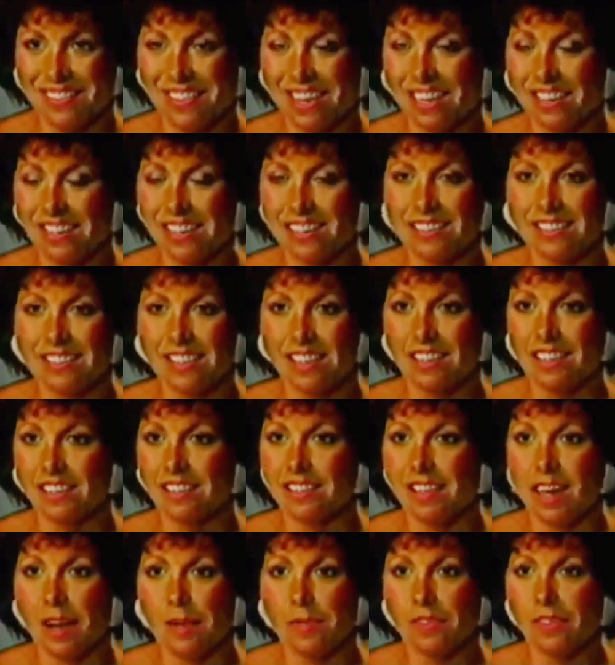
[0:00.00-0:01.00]
used to threaten us
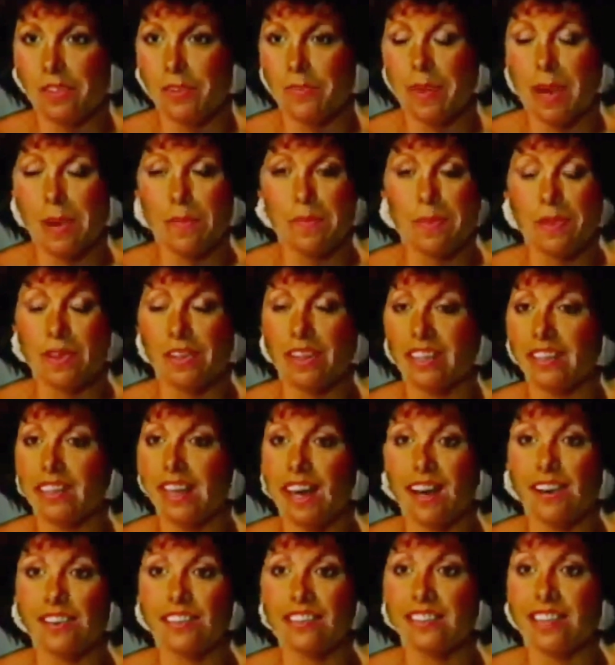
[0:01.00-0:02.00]
all the time, too, about
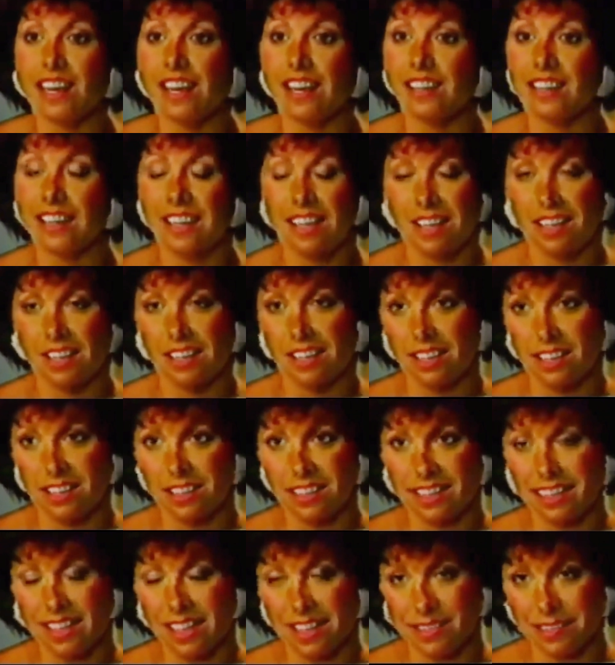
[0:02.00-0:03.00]
burning the house down
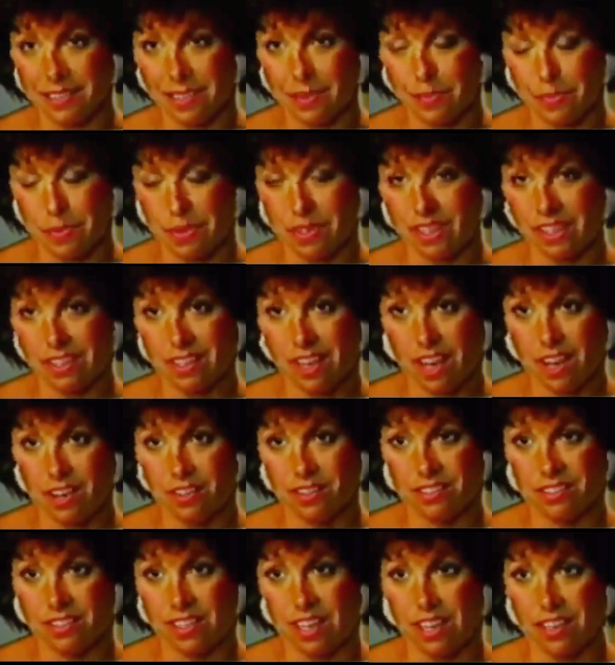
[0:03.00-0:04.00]
and
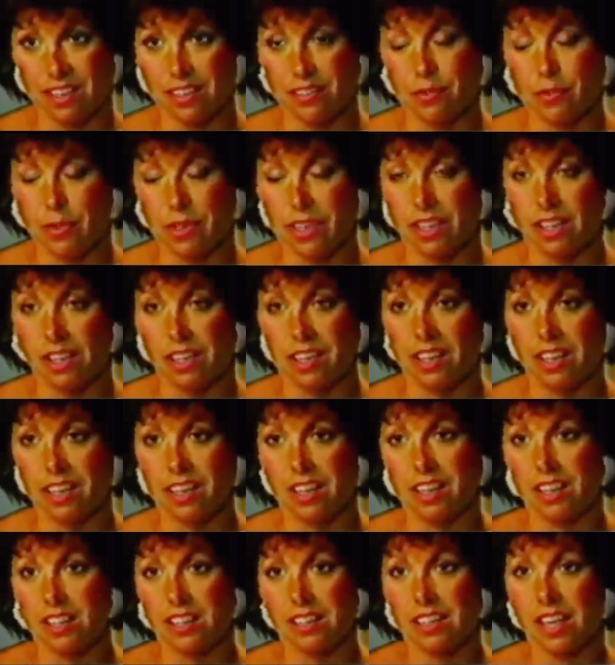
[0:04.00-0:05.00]
burning the house down if
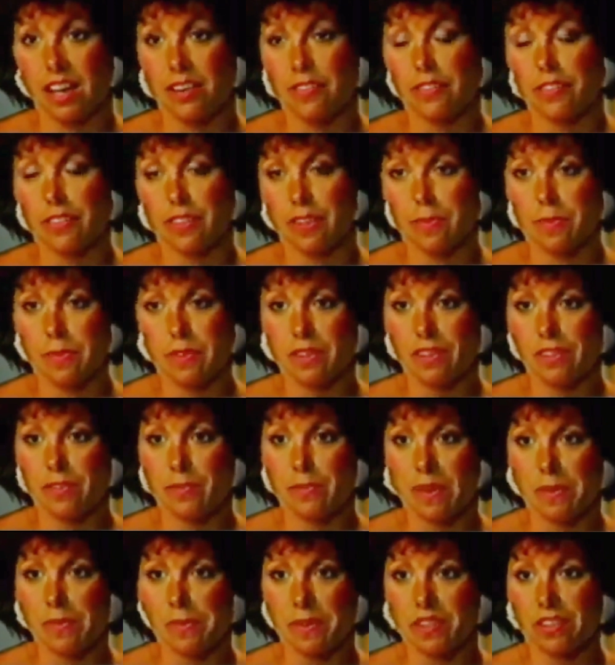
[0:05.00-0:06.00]
we left
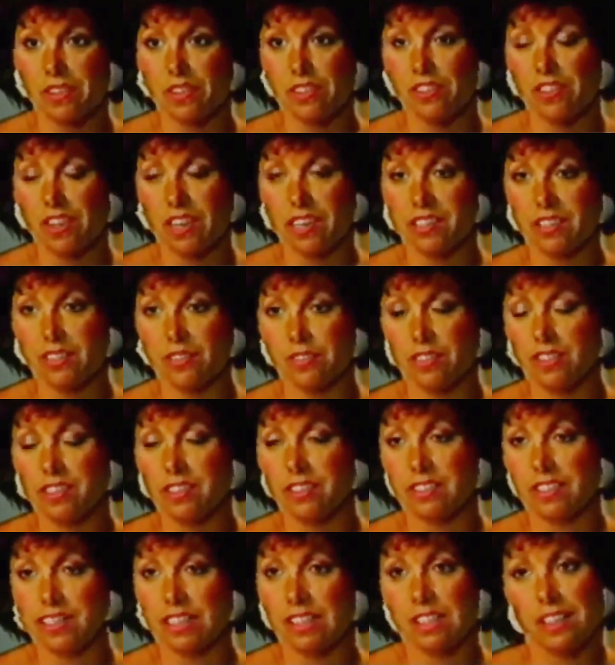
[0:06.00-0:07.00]
him or if my mother
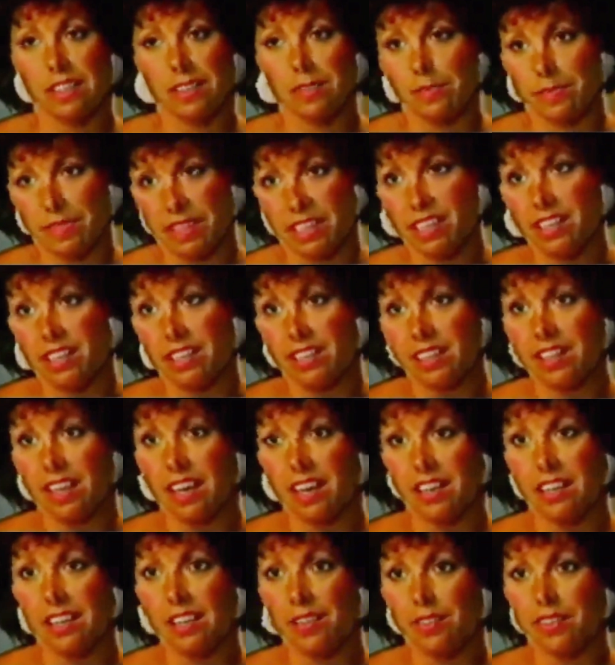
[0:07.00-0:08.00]
tried divorcing him
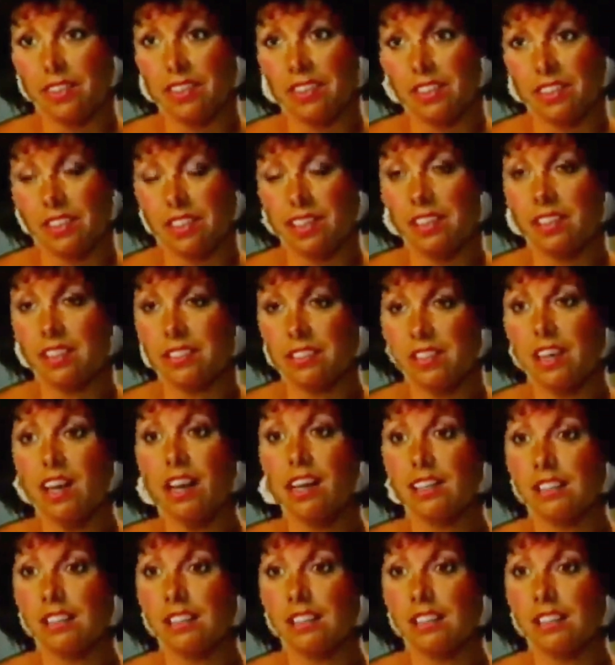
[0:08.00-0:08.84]
that he would